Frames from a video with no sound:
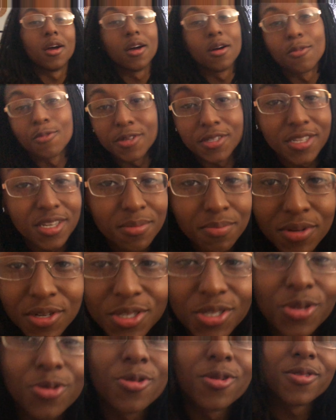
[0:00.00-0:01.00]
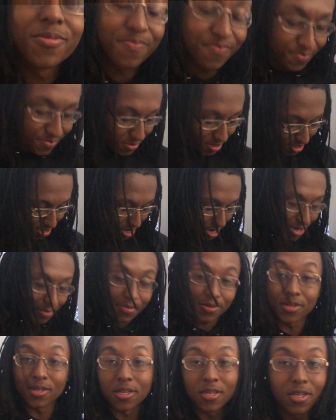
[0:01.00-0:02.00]
Went to the bookstore, cop,
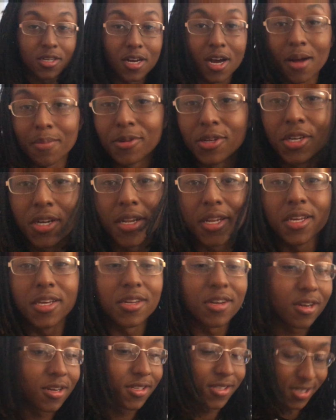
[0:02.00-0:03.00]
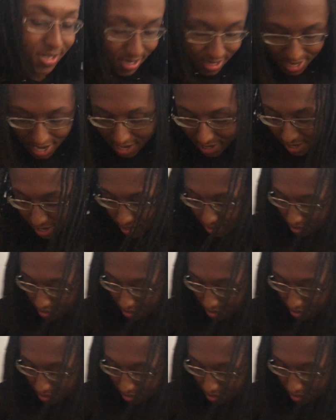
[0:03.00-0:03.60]
uh, cop the hoodie, you know what I'm saying? Gotta get a